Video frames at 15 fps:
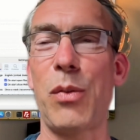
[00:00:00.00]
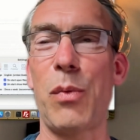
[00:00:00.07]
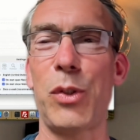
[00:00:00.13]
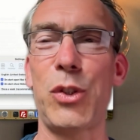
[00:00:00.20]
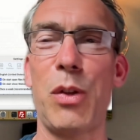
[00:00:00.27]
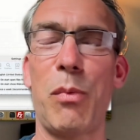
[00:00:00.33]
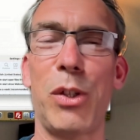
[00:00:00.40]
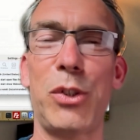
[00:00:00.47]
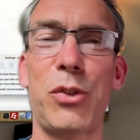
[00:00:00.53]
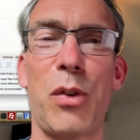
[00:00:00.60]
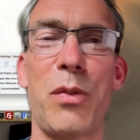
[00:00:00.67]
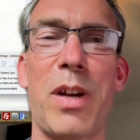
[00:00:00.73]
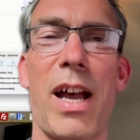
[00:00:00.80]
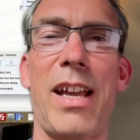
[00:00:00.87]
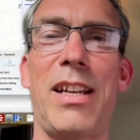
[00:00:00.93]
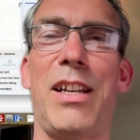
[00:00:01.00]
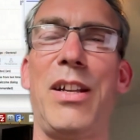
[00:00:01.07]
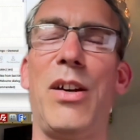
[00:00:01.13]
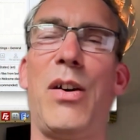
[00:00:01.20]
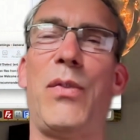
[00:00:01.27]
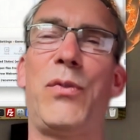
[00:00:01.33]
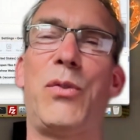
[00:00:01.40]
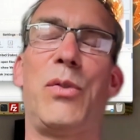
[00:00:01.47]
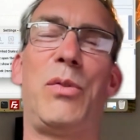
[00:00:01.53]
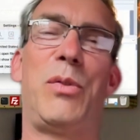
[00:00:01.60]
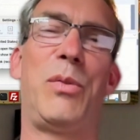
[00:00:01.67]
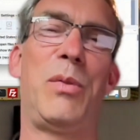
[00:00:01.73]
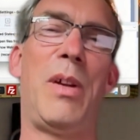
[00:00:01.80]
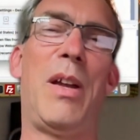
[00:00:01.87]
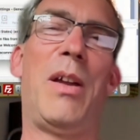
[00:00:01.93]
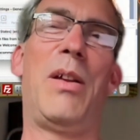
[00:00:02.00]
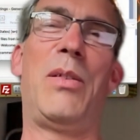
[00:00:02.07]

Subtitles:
I was kind enough to